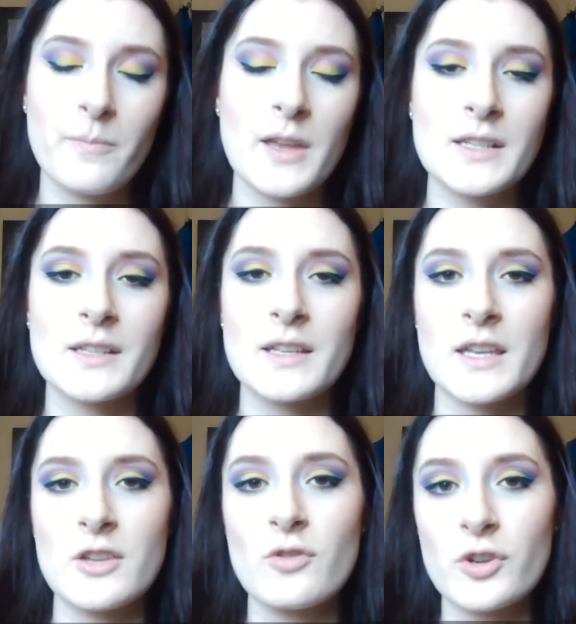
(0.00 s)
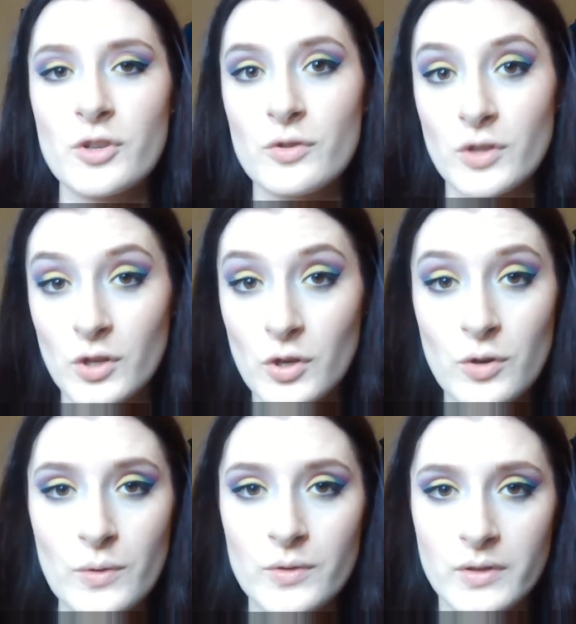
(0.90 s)
basically you could use a
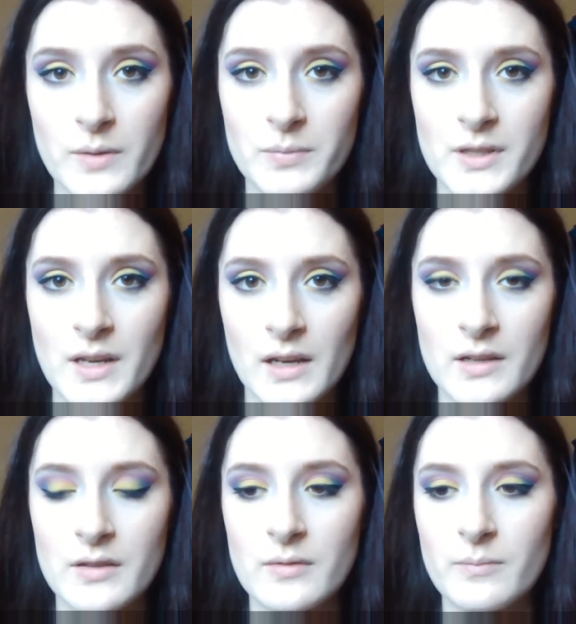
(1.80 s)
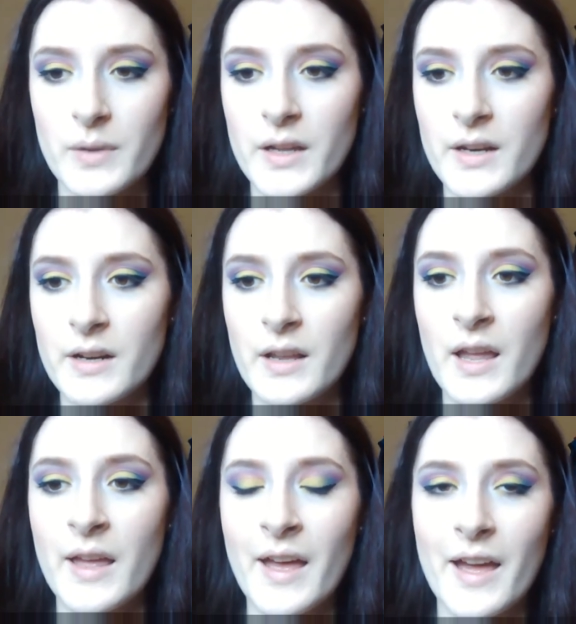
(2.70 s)
nude lipstick, but
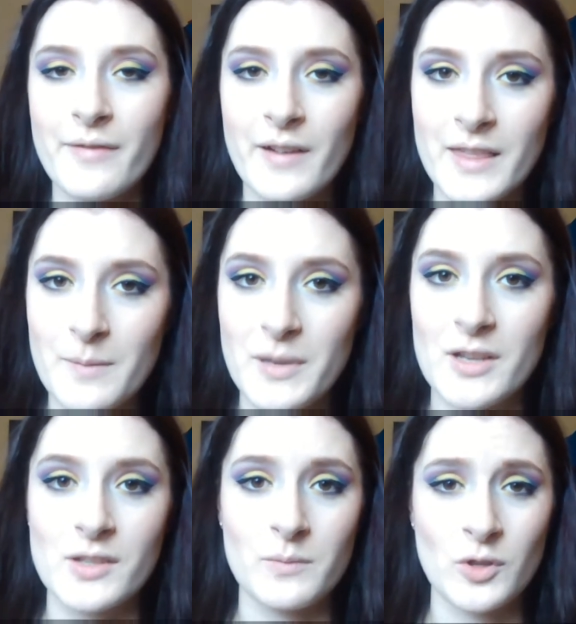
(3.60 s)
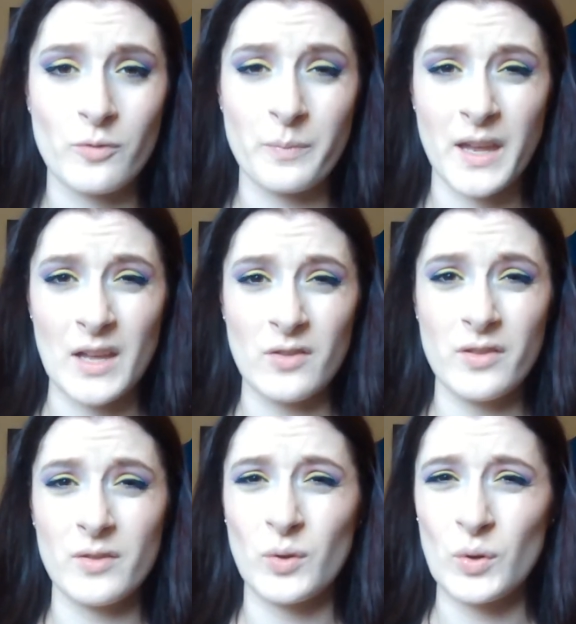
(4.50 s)
I find that because I'm so
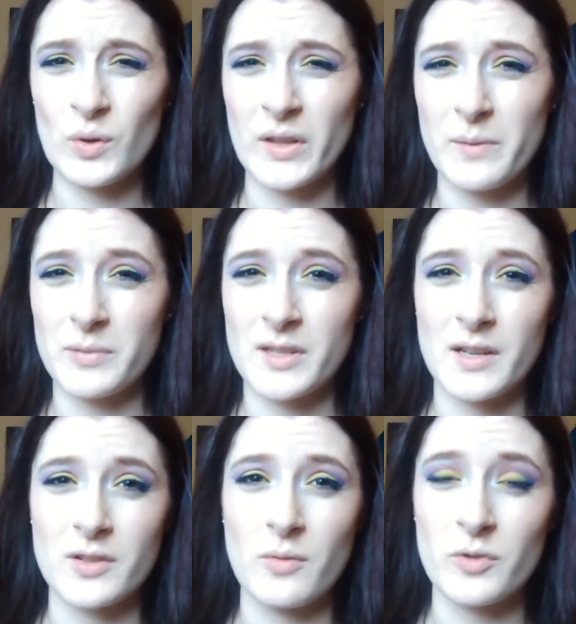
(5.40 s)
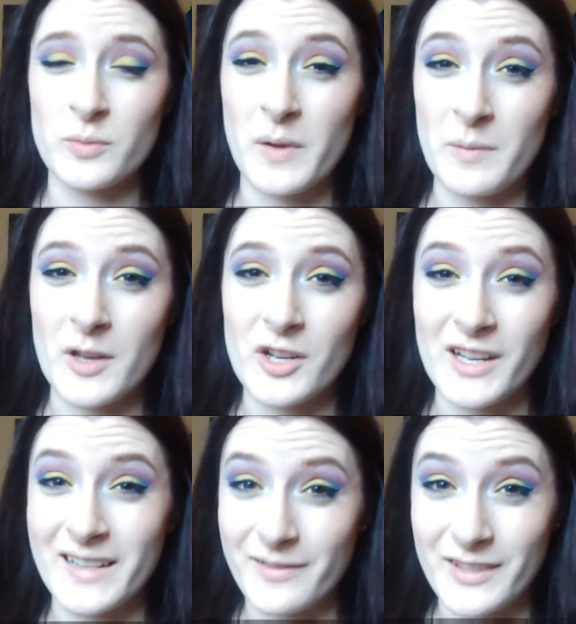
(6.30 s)
pale, nude lipsticks almost make me look
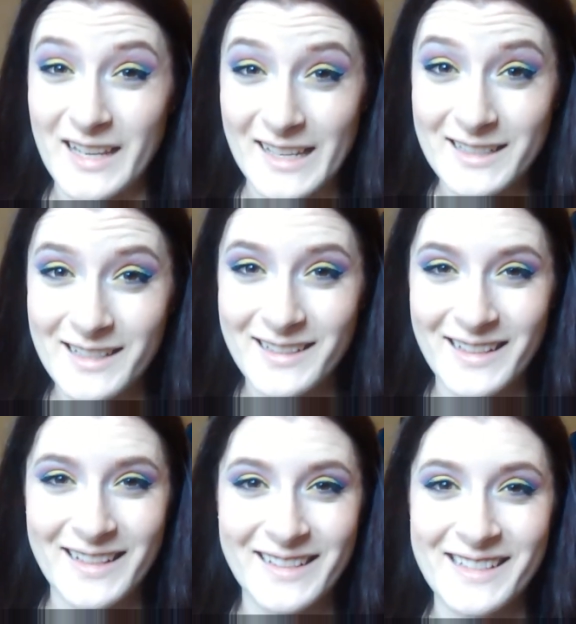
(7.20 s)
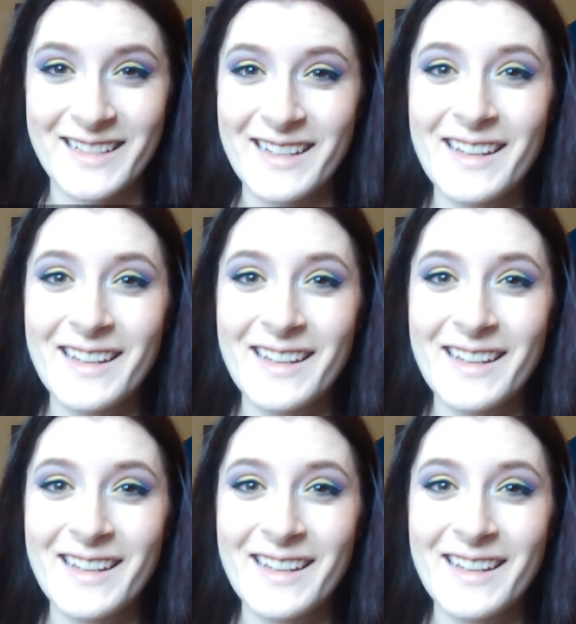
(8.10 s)
kind of dead, and